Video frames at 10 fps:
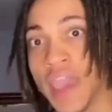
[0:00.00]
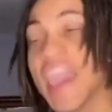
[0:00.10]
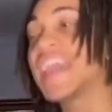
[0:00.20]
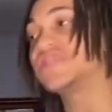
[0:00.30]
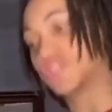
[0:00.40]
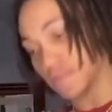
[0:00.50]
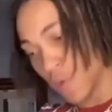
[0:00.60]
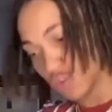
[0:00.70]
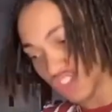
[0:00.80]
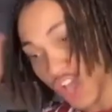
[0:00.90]
is the
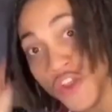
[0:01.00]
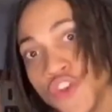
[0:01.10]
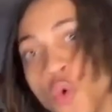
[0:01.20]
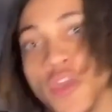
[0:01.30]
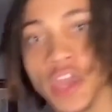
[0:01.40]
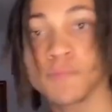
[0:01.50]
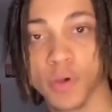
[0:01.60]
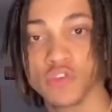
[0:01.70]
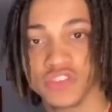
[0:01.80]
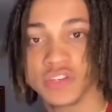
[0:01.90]
most annoying
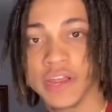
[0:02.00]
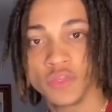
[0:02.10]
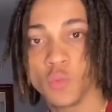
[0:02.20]
person in the